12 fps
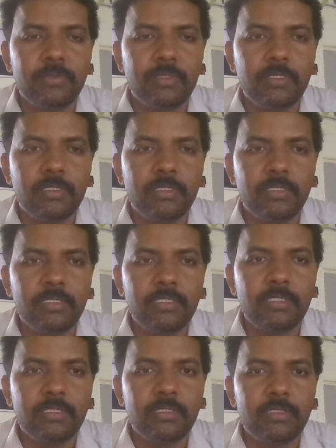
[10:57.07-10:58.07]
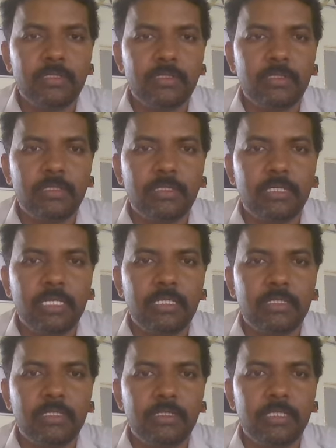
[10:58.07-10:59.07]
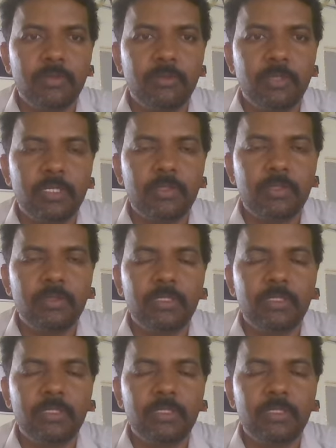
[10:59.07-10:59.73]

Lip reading: Okay, right. Shall we move on to